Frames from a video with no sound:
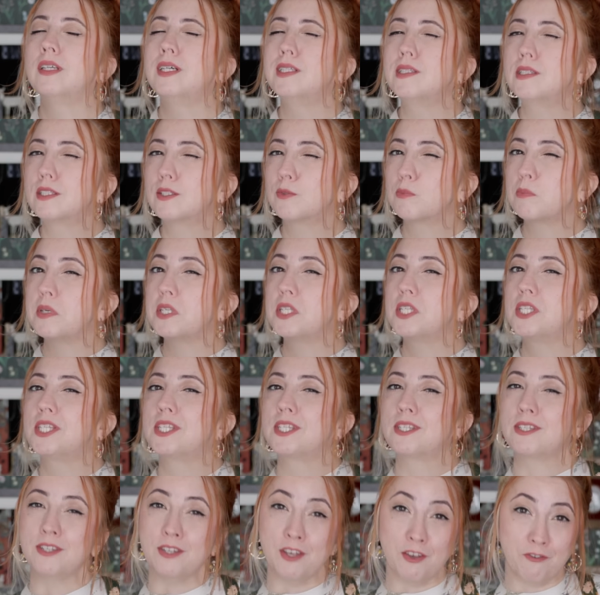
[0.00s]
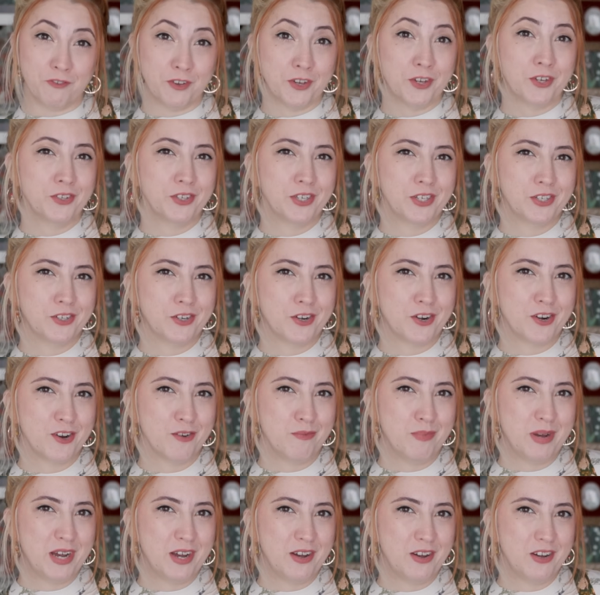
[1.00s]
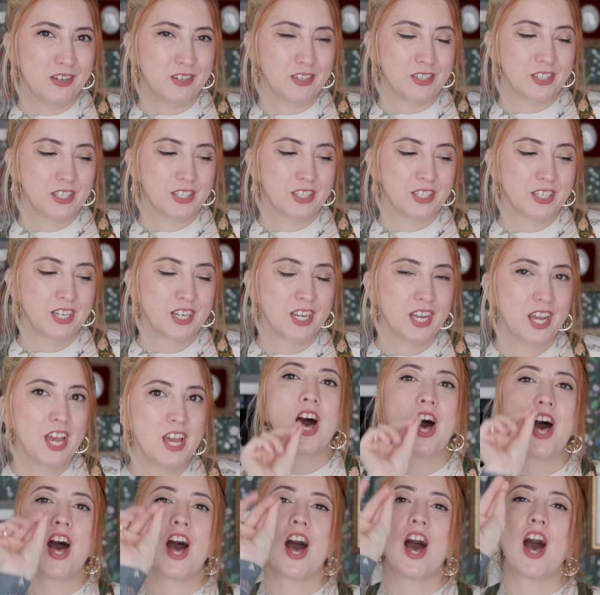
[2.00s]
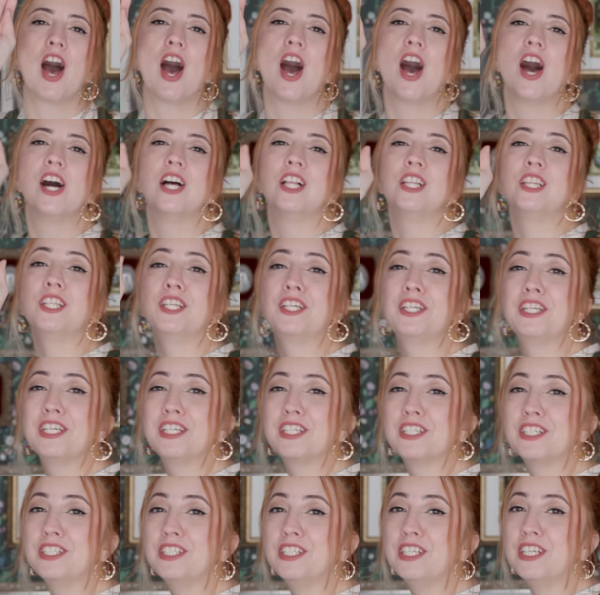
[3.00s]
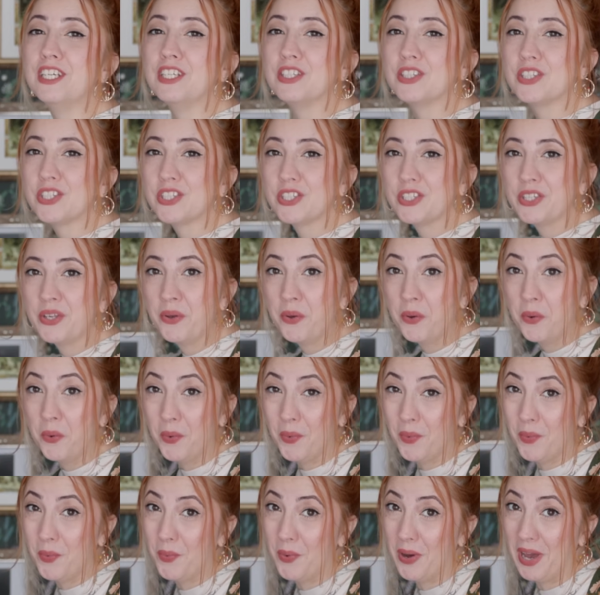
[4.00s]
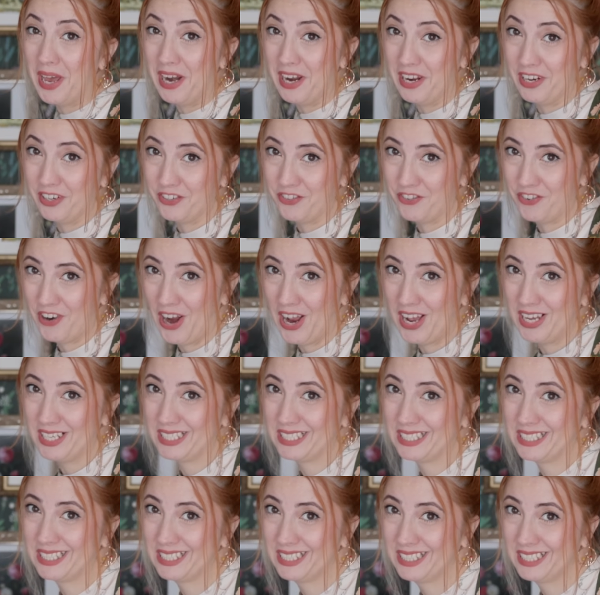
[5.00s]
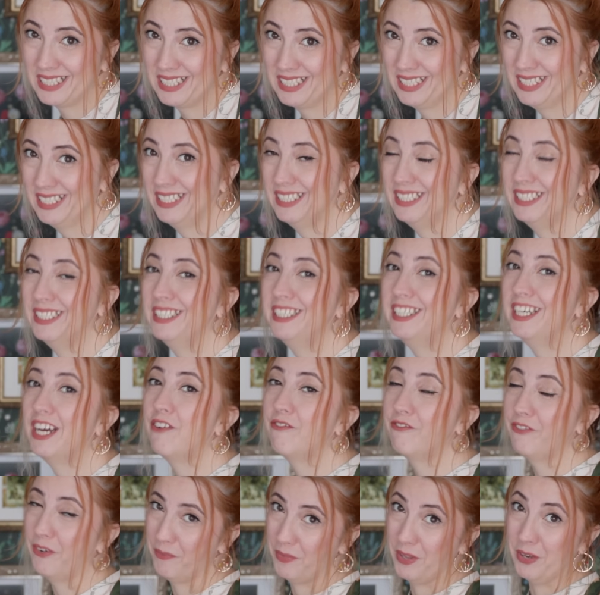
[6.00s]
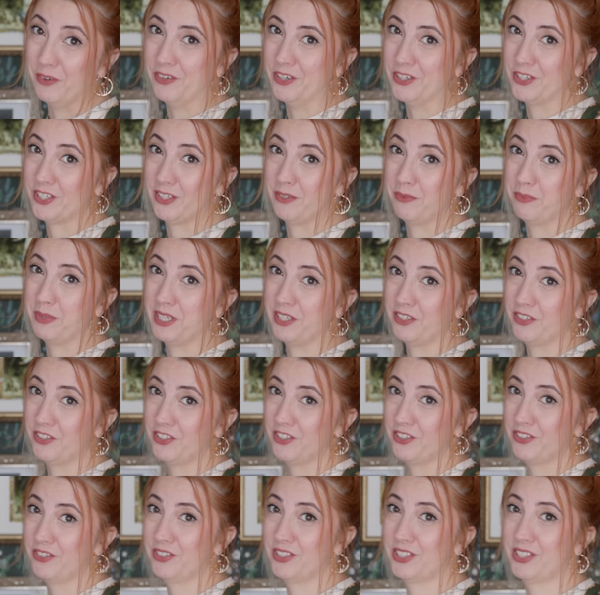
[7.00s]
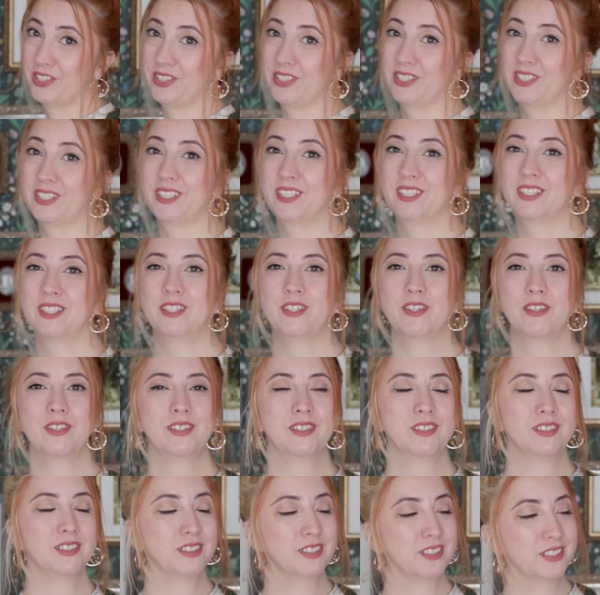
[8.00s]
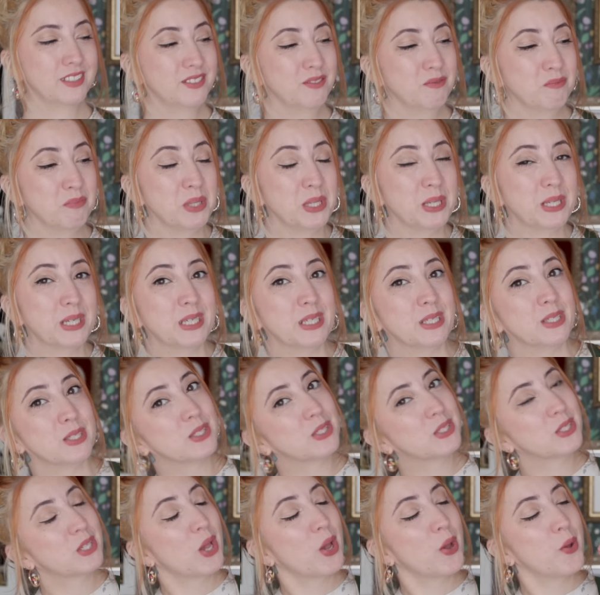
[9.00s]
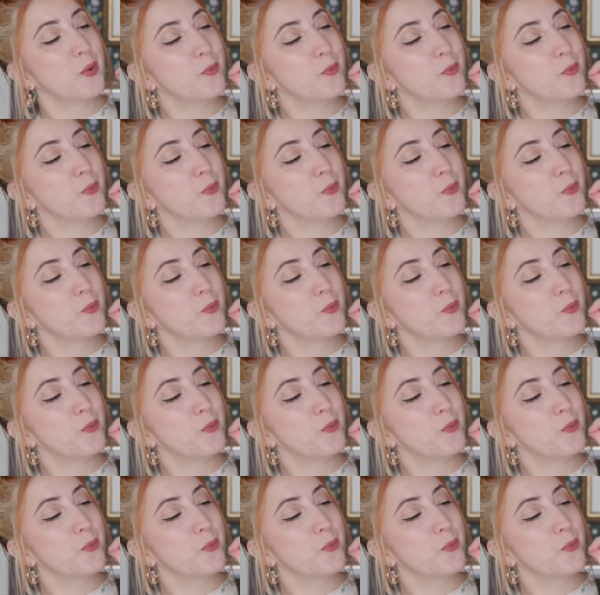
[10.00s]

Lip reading: let's specifically talk about Lydia Deetz' wedding dress from the original Beetlejuice, because